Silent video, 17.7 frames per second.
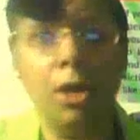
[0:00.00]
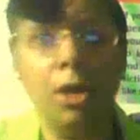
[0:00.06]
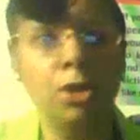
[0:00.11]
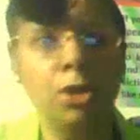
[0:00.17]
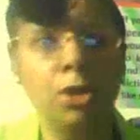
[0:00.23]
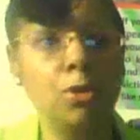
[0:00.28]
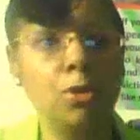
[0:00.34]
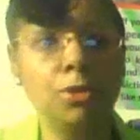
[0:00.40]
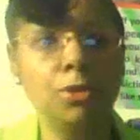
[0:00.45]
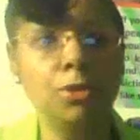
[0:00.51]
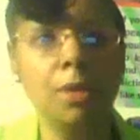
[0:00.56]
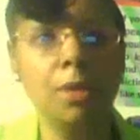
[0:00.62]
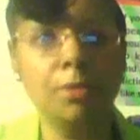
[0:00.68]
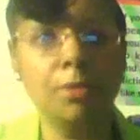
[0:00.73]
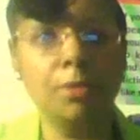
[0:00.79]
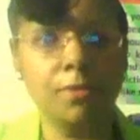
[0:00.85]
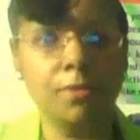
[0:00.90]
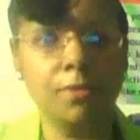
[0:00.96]
huge
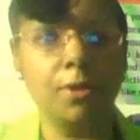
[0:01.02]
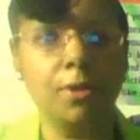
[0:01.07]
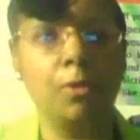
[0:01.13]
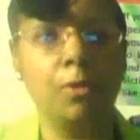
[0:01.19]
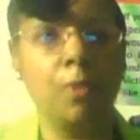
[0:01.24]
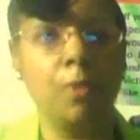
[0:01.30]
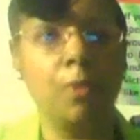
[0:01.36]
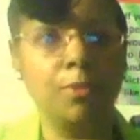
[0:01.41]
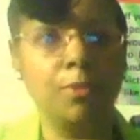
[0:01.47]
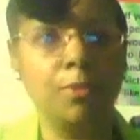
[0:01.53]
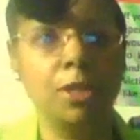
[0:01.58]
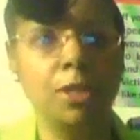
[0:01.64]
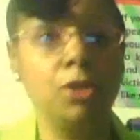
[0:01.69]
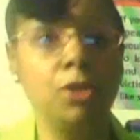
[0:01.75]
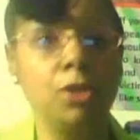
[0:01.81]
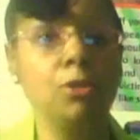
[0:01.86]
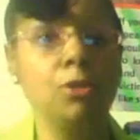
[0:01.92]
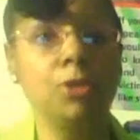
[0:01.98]
numbers of who represent
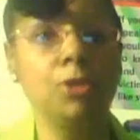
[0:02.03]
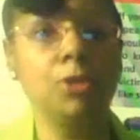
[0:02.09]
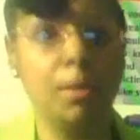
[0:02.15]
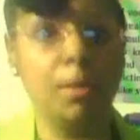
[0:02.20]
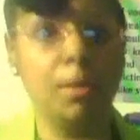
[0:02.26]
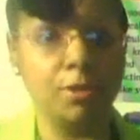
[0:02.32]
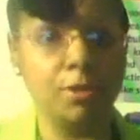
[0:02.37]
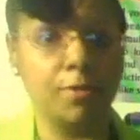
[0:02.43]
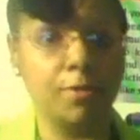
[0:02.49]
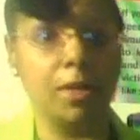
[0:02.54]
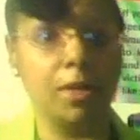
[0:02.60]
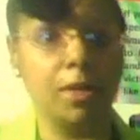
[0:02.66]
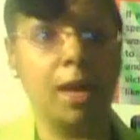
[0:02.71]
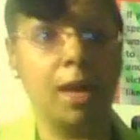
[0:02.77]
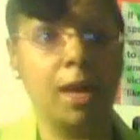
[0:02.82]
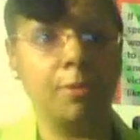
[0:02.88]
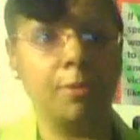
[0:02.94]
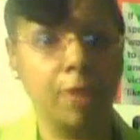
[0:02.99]
huge numbers of
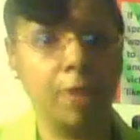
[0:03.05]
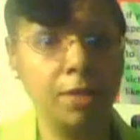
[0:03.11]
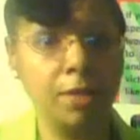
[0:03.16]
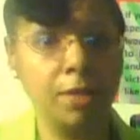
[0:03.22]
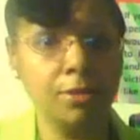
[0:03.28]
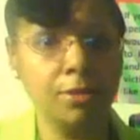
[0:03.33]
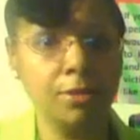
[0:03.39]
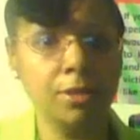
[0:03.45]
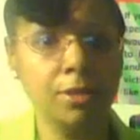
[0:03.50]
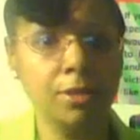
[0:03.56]
collaborators